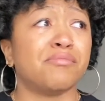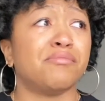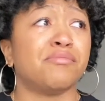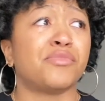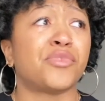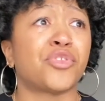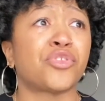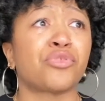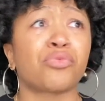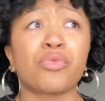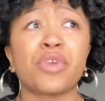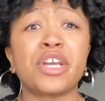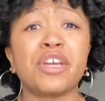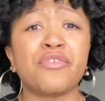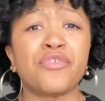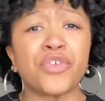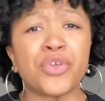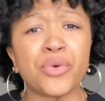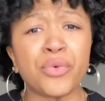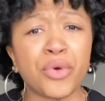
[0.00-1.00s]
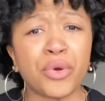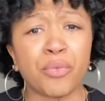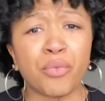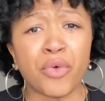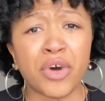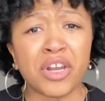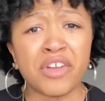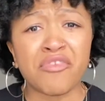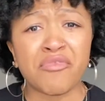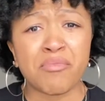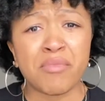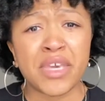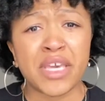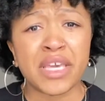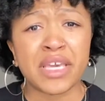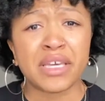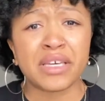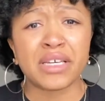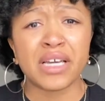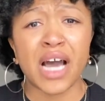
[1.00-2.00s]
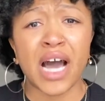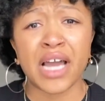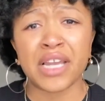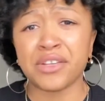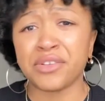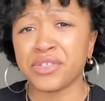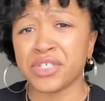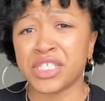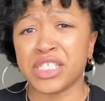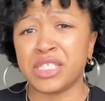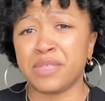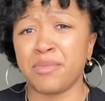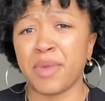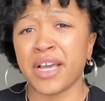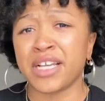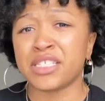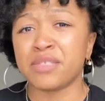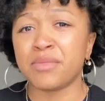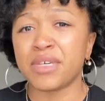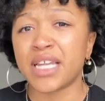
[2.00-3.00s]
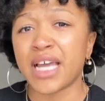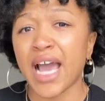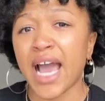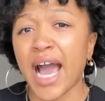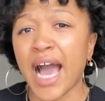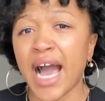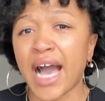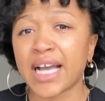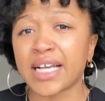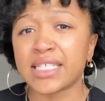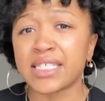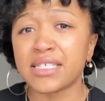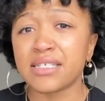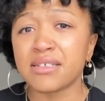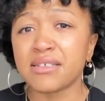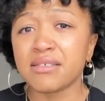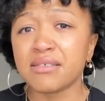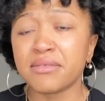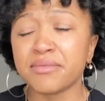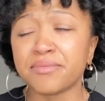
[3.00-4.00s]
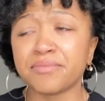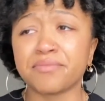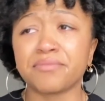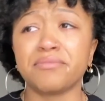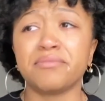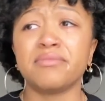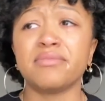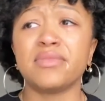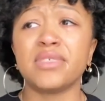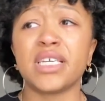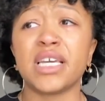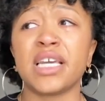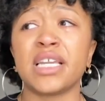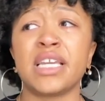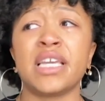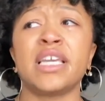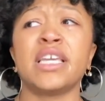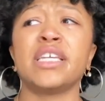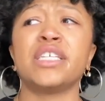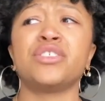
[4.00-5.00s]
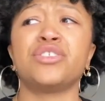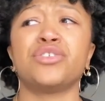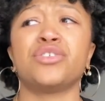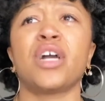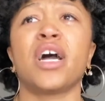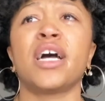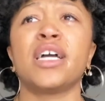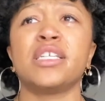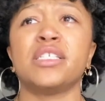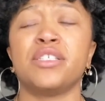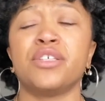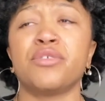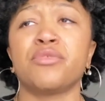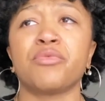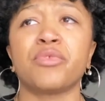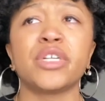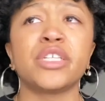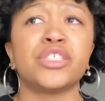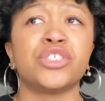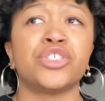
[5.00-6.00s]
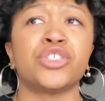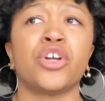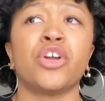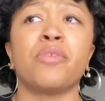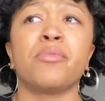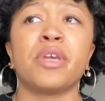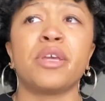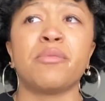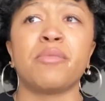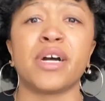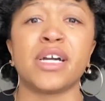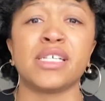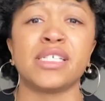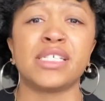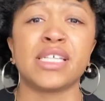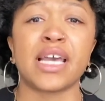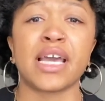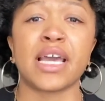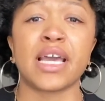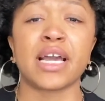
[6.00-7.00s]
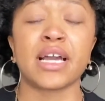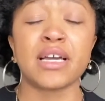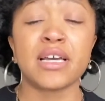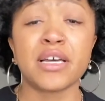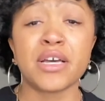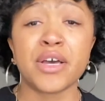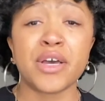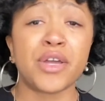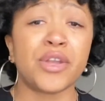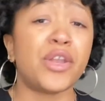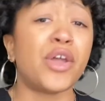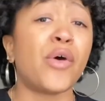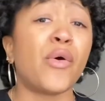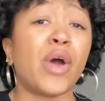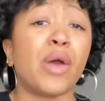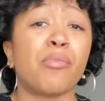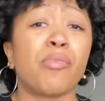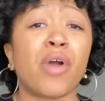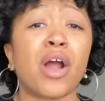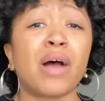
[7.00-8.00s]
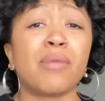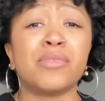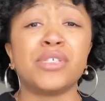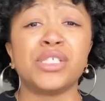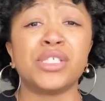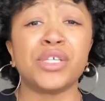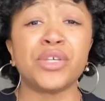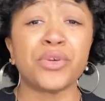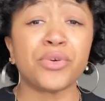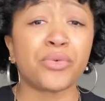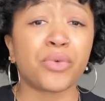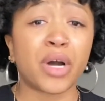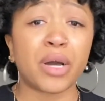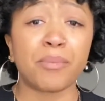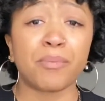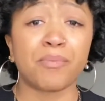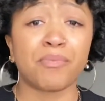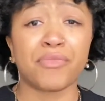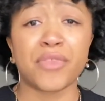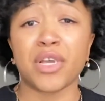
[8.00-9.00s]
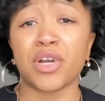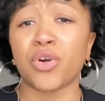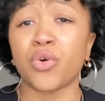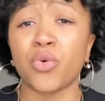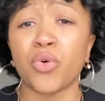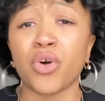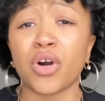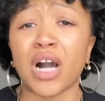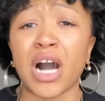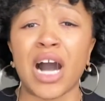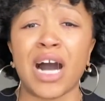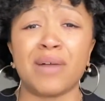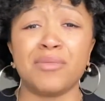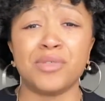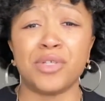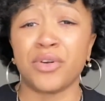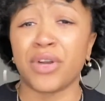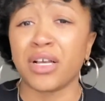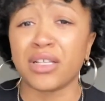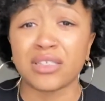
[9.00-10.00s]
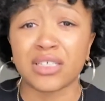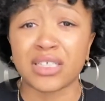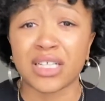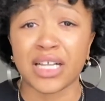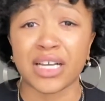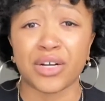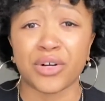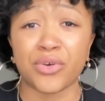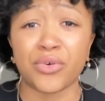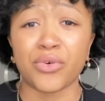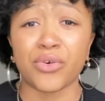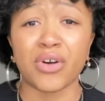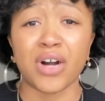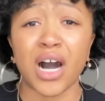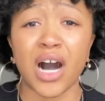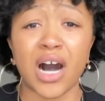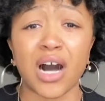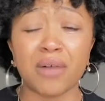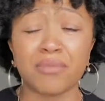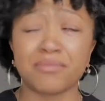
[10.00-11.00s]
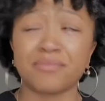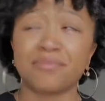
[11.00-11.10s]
3 of you and 1 of me. How do you expect me to act? And he tried to reassure me by saying, no, I promise you, I'm a cool cop. Don't I look like a cool cop?